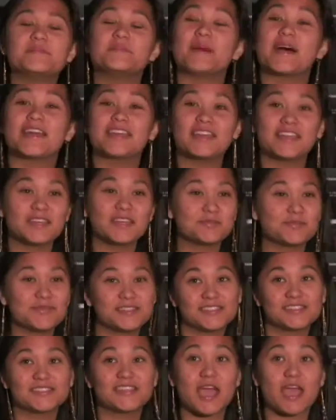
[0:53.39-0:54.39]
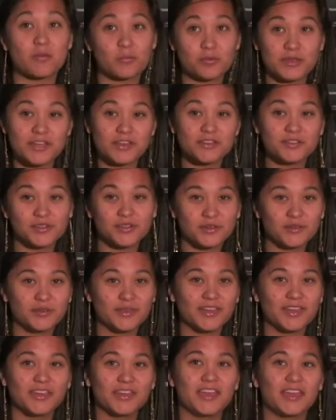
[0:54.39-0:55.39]
My name is Gabrielle
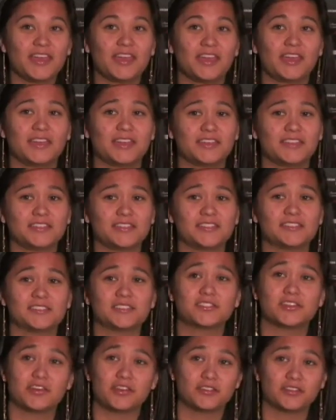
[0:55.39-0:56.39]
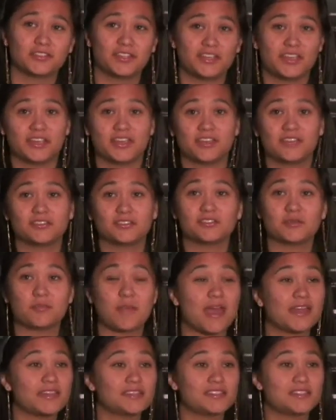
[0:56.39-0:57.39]
Louie and currently I go to
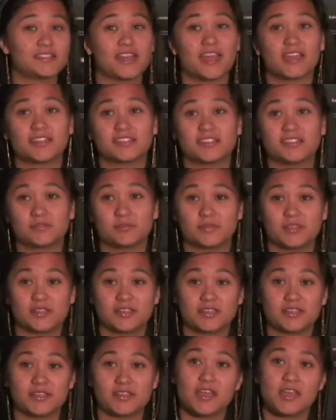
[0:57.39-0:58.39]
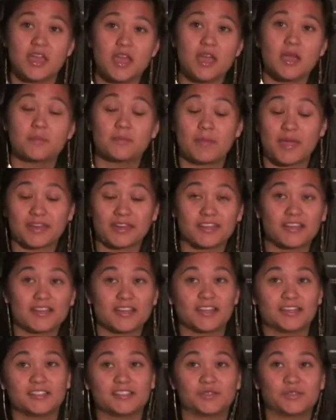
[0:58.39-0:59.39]
Madison Academic, Magnet
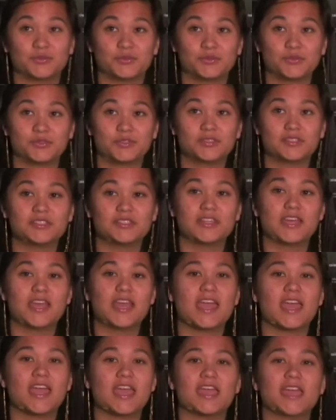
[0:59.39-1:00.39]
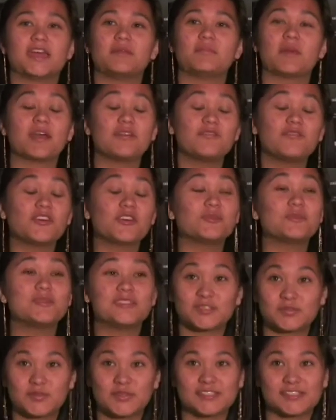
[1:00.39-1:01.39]
High School, and my film
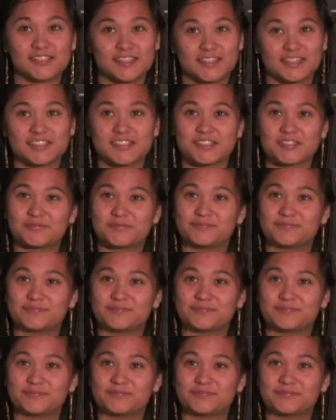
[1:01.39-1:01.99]
is Sweet Seduction.